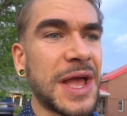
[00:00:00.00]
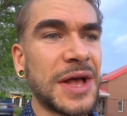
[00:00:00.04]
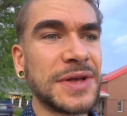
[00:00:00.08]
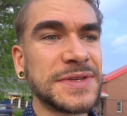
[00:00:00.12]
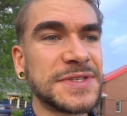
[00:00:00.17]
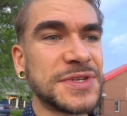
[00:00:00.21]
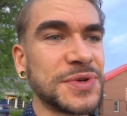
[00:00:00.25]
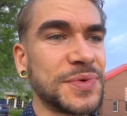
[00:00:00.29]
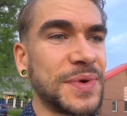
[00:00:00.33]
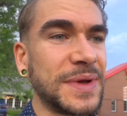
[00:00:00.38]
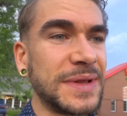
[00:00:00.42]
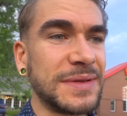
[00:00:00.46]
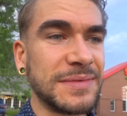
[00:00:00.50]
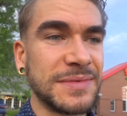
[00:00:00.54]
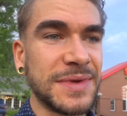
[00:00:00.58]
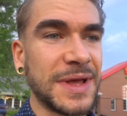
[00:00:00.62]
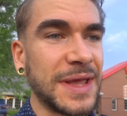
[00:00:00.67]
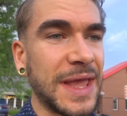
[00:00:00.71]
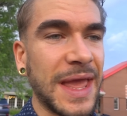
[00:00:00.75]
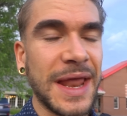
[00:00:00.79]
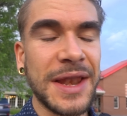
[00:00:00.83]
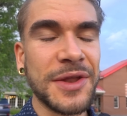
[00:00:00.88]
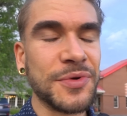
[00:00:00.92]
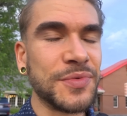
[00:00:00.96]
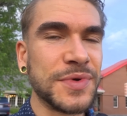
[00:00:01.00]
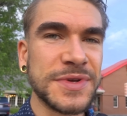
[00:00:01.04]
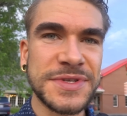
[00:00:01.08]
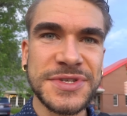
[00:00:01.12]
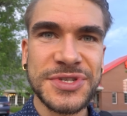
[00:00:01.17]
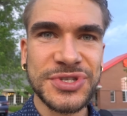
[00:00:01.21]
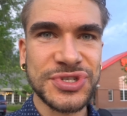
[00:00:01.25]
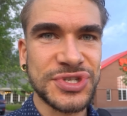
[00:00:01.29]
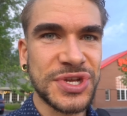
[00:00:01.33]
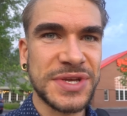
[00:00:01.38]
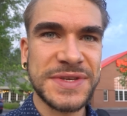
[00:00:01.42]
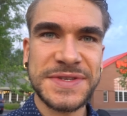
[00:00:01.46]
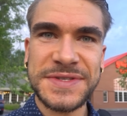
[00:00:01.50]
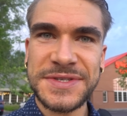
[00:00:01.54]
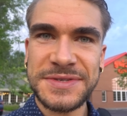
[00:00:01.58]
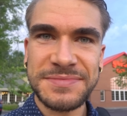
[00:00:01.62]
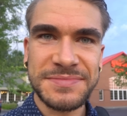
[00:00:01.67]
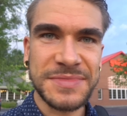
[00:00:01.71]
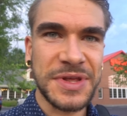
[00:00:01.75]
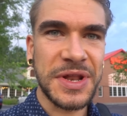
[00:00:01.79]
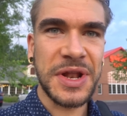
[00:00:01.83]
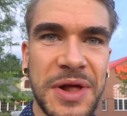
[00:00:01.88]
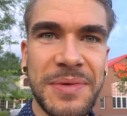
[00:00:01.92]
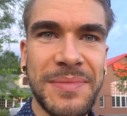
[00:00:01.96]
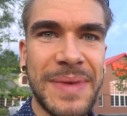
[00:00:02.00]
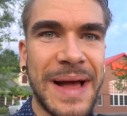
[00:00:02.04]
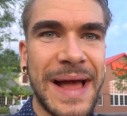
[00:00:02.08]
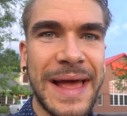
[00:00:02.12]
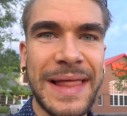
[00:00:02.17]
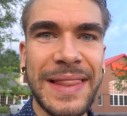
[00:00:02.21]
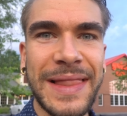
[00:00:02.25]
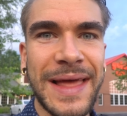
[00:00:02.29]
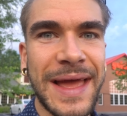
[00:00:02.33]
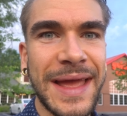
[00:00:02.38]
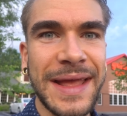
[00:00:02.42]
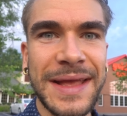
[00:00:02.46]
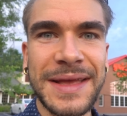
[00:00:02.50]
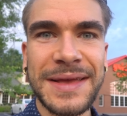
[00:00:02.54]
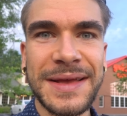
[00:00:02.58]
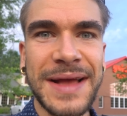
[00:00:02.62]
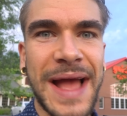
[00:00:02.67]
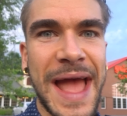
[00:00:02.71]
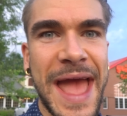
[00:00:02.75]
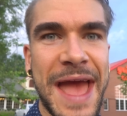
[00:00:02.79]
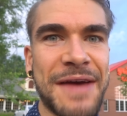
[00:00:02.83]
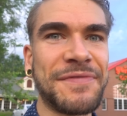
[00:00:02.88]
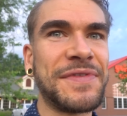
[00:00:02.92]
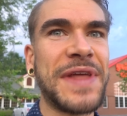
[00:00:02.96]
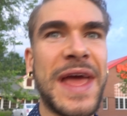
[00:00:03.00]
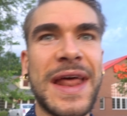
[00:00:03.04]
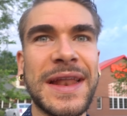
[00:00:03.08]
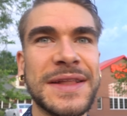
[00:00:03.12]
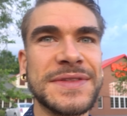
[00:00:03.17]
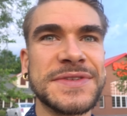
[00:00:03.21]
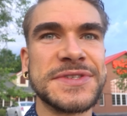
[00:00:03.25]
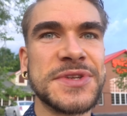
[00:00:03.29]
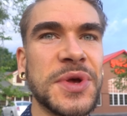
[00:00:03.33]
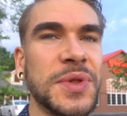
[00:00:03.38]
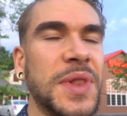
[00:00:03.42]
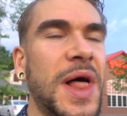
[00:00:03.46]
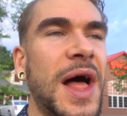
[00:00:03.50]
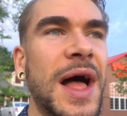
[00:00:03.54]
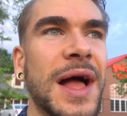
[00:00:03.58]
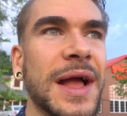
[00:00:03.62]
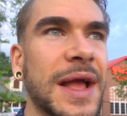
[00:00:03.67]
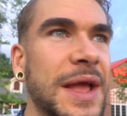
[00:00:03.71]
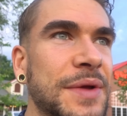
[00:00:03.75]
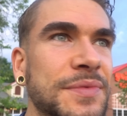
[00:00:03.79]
I also went, again, it wasn't just, you know, my like, I haven't had it in so long.